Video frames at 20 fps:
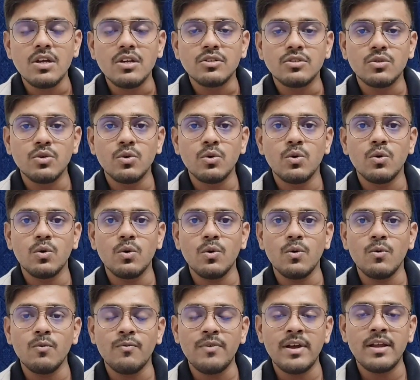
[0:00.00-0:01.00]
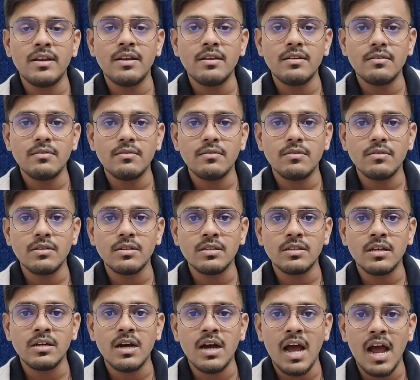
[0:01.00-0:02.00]
So when
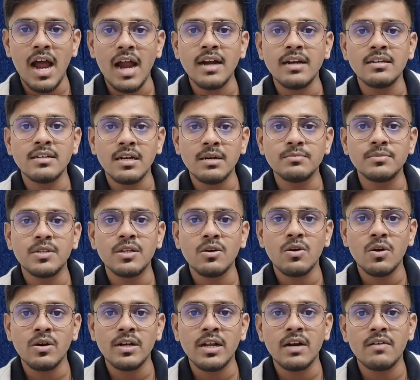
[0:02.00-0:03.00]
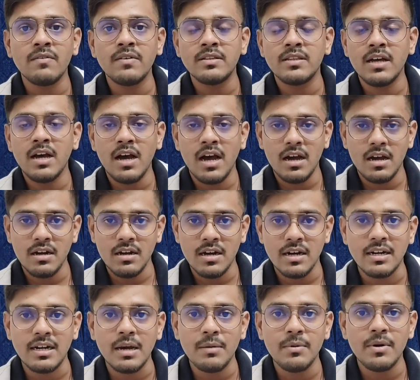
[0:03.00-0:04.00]
the hand comes in contact with the
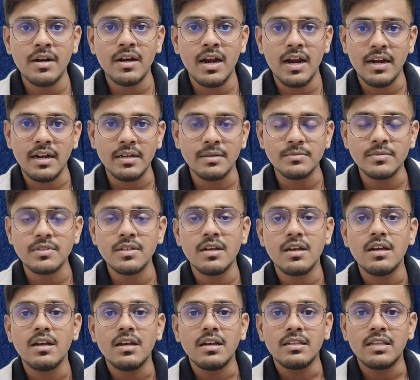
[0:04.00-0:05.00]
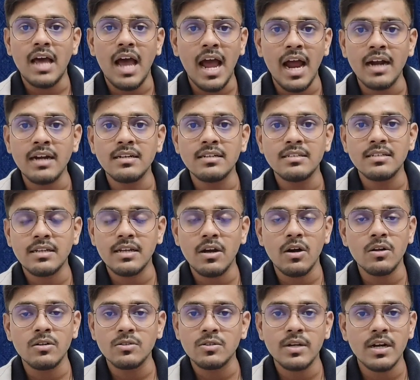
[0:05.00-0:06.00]
contaminated items, the hand
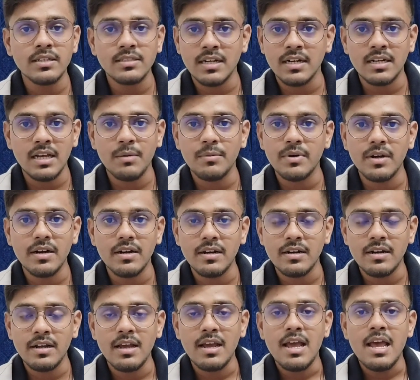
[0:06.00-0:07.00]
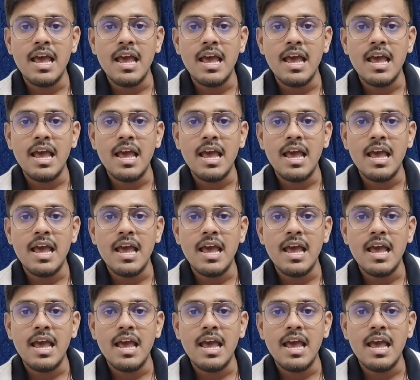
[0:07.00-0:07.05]
also gets contaminated.